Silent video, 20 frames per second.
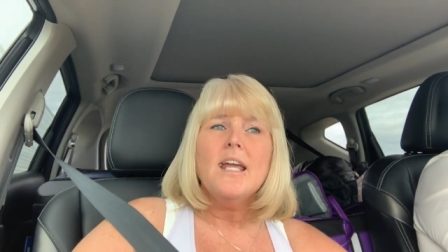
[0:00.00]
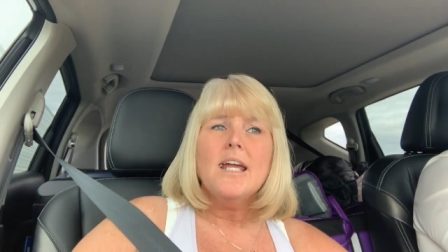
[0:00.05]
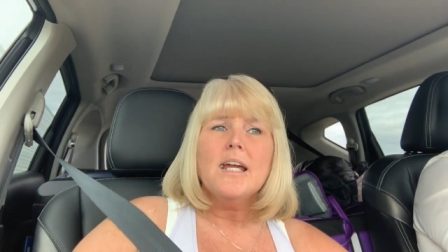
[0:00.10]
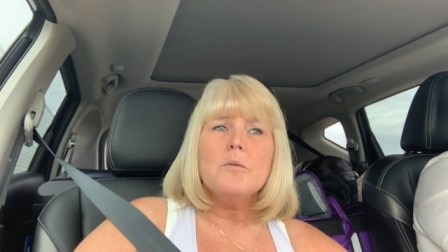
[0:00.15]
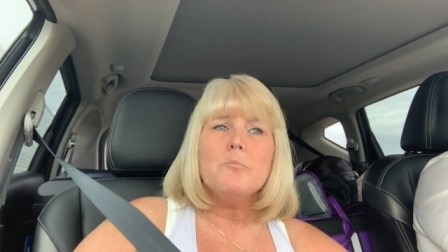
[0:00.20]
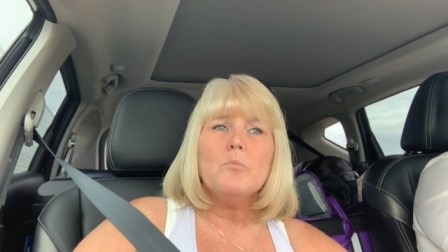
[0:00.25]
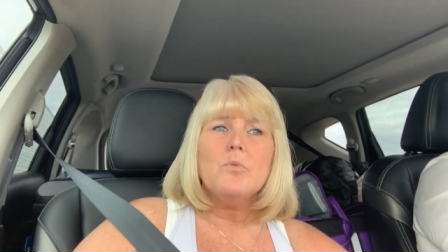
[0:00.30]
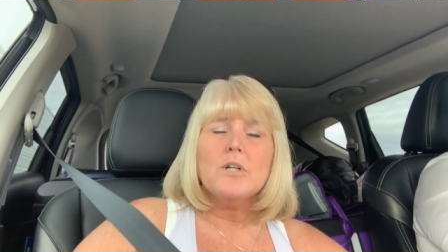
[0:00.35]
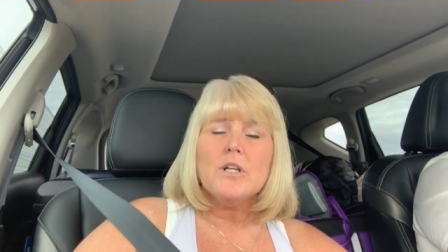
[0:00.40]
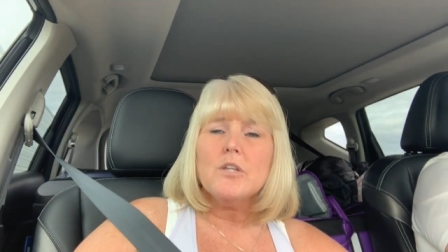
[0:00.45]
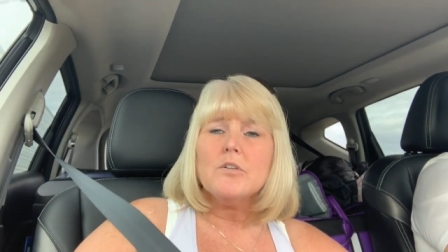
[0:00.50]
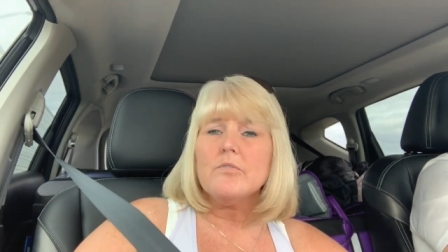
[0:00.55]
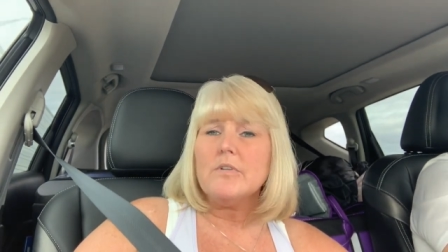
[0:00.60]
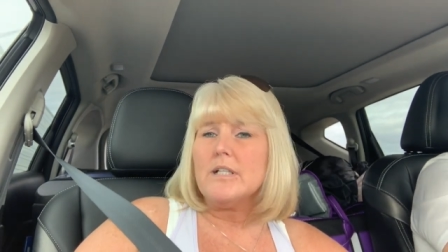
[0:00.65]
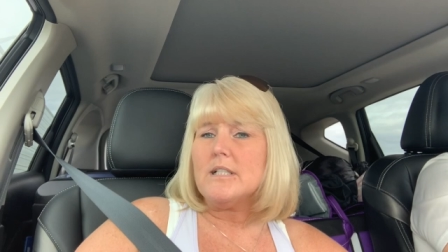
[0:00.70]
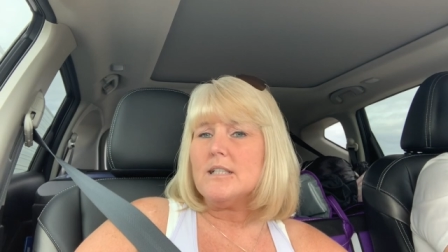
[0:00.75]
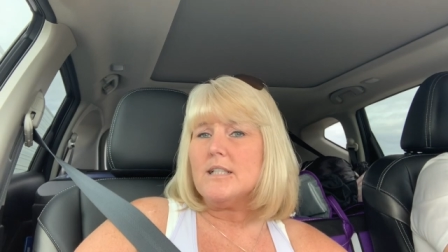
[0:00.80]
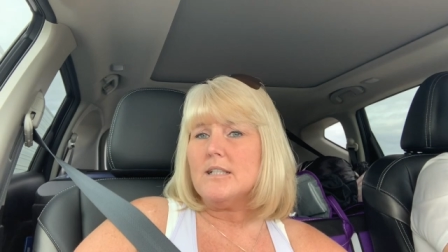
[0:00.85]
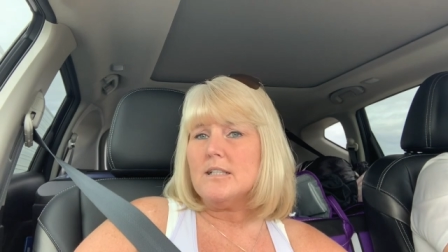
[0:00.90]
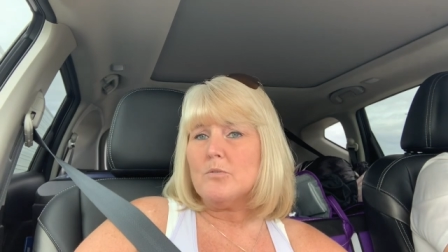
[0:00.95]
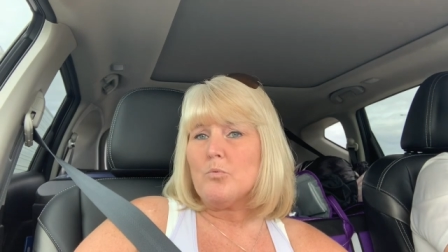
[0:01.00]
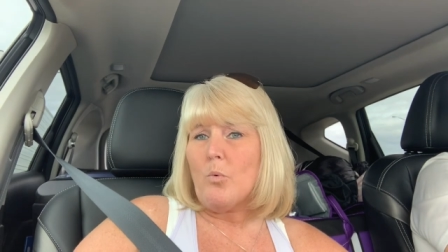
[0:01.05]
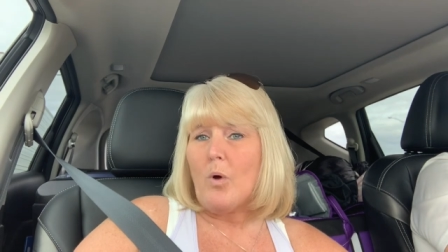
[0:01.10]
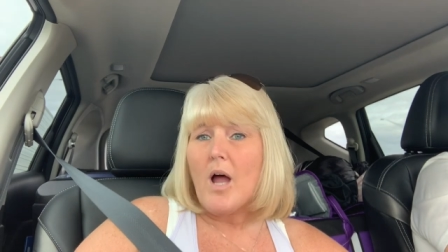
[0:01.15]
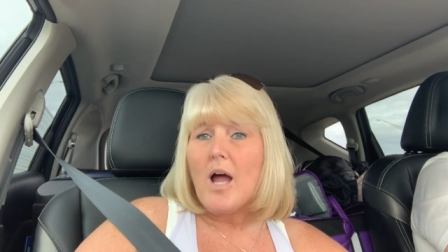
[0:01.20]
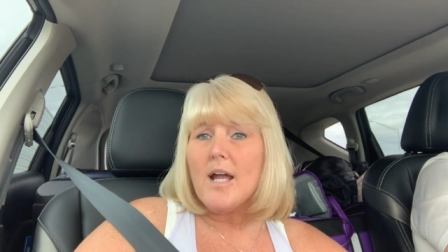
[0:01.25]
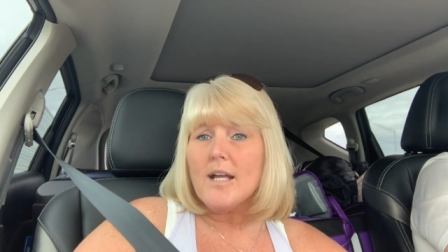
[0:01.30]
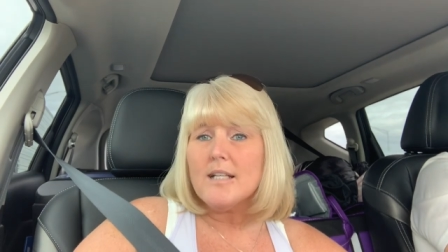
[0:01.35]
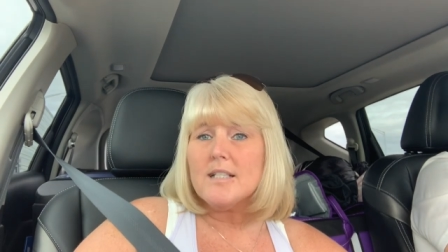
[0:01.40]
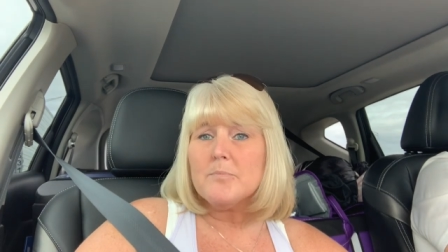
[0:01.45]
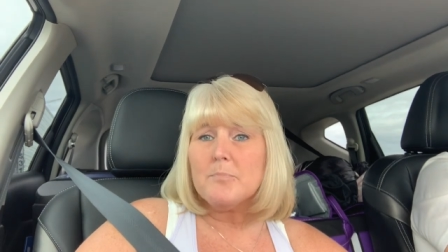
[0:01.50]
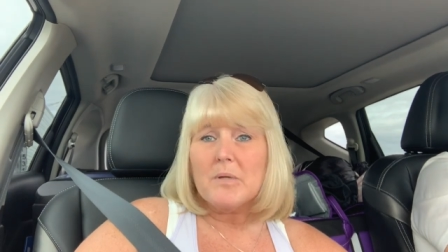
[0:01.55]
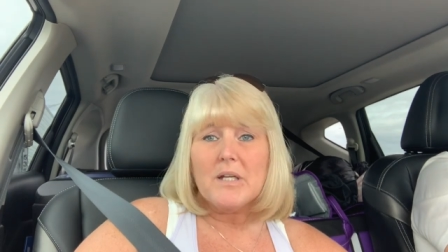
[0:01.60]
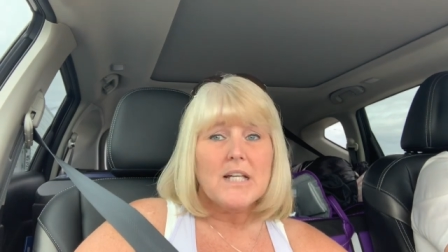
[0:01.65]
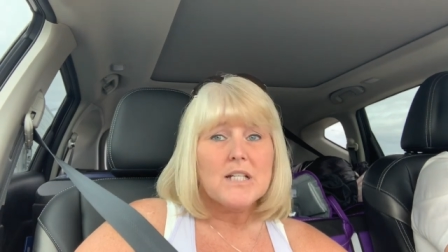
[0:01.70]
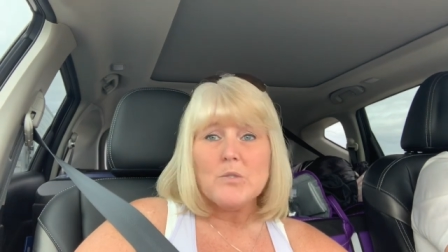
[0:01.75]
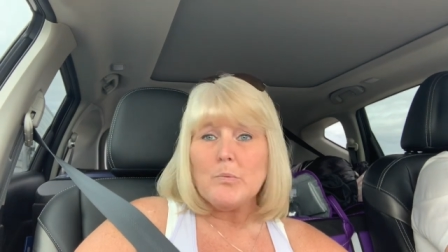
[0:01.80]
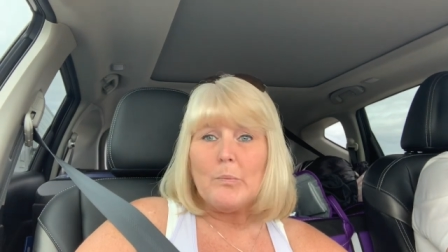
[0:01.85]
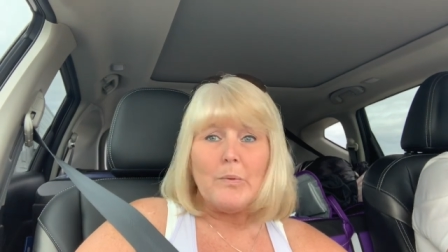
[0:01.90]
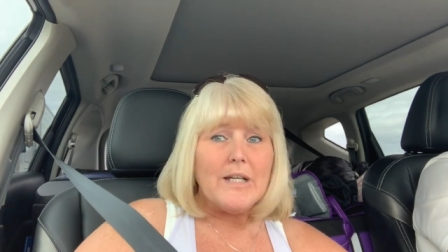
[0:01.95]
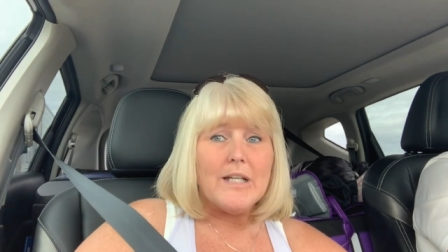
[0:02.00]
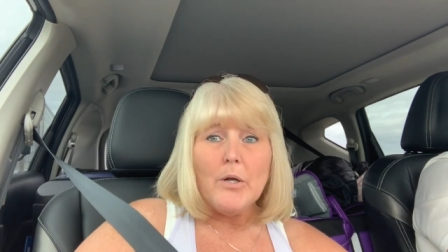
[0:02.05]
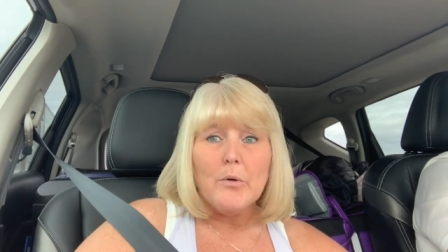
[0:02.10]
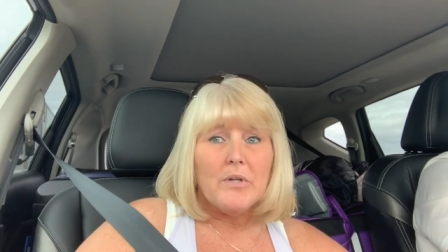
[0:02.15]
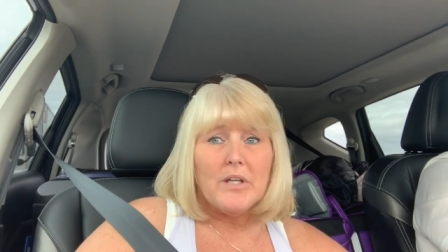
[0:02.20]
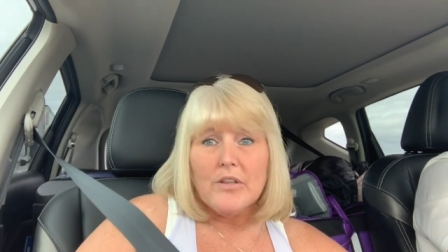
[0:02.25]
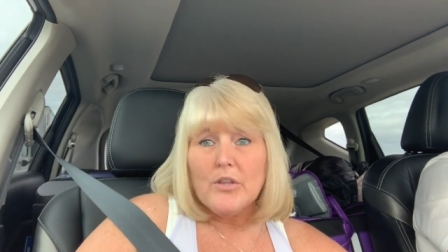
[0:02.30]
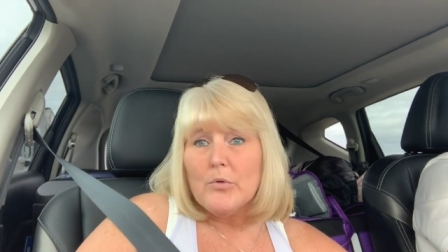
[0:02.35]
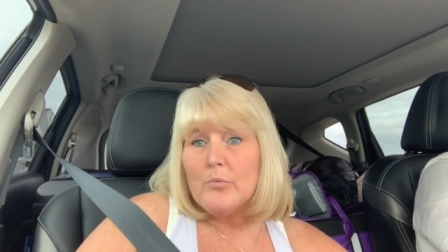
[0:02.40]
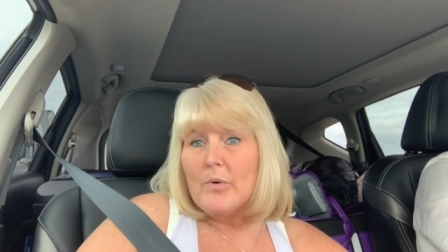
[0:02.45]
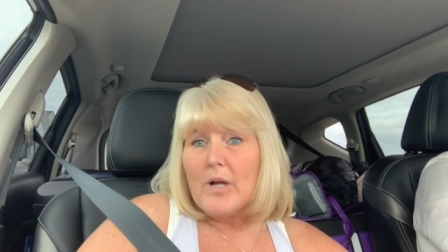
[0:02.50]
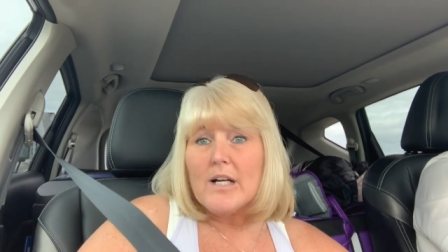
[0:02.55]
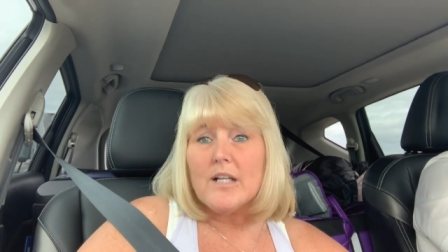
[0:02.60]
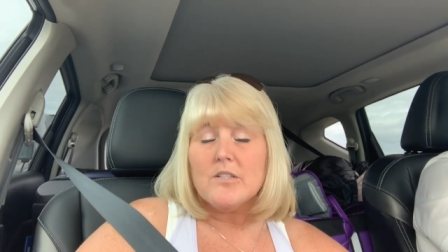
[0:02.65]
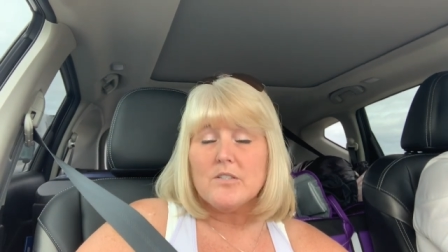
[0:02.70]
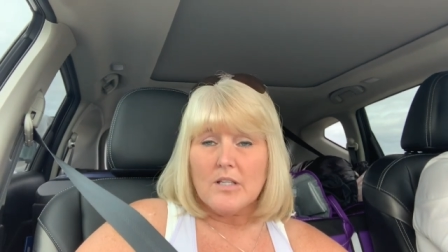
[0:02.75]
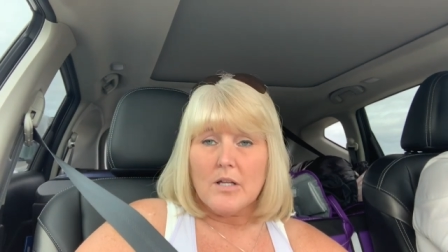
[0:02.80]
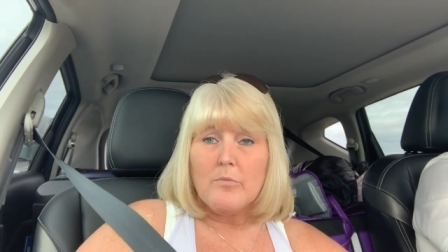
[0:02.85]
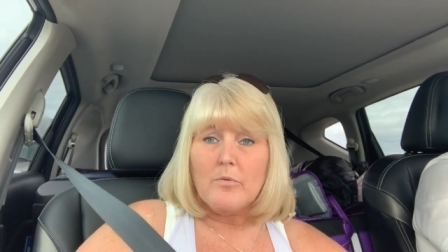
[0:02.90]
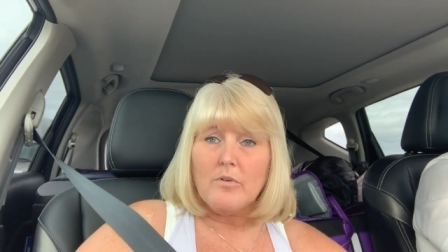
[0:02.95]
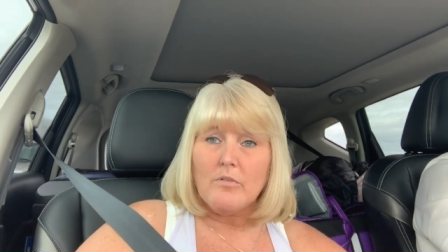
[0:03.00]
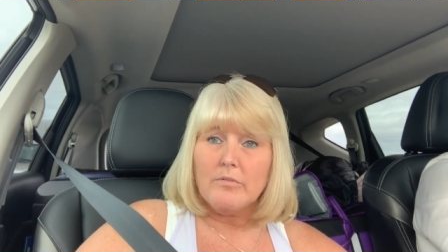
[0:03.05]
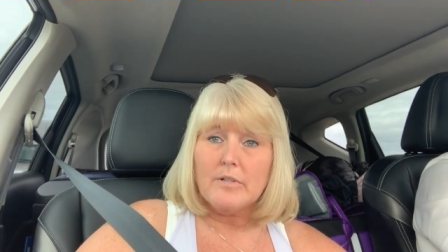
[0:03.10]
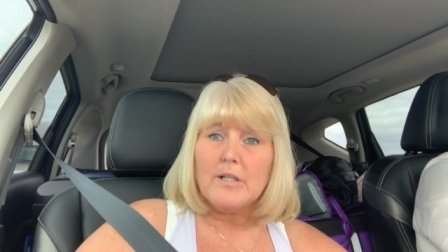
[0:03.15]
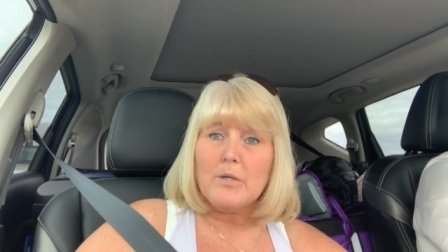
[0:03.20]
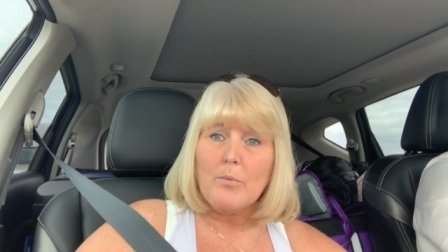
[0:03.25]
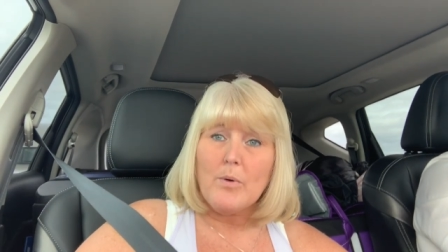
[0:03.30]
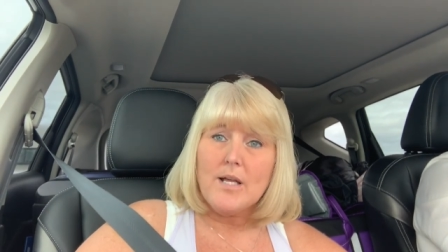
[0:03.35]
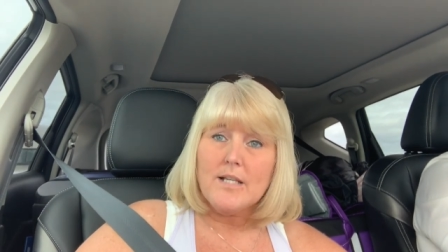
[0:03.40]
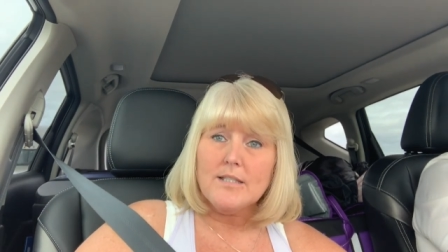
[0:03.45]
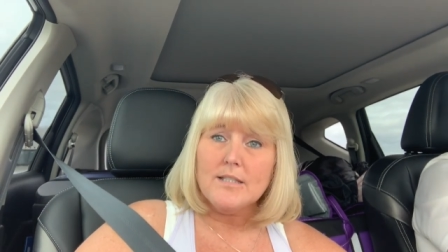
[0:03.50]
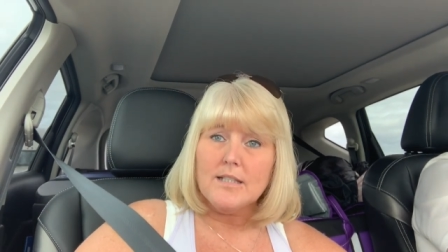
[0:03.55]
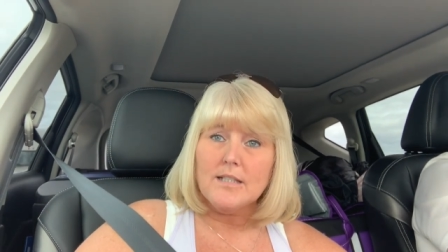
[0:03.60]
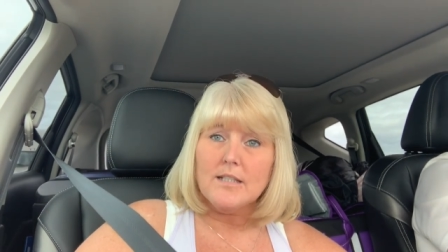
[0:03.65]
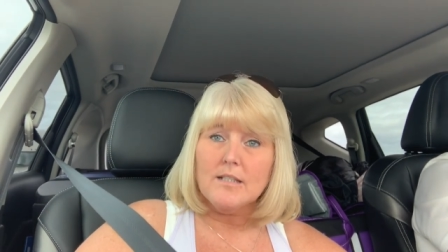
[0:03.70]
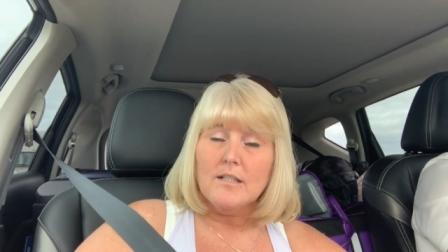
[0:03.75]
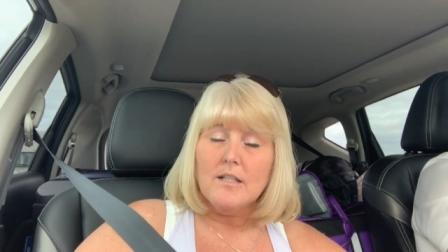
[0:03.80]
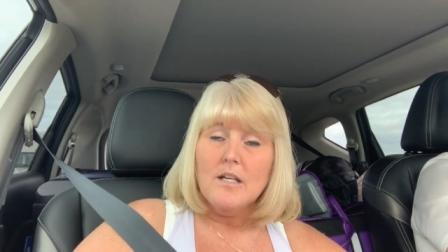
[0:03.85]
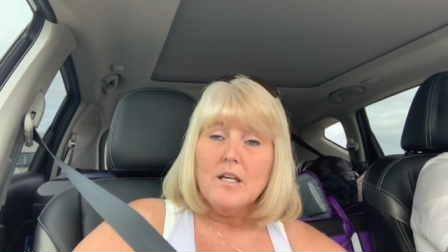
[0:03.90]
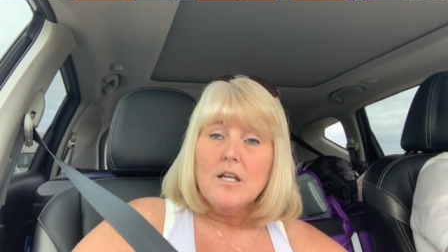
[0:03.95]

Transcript: And one of the reasons why is because we don't get the records that we're requesting.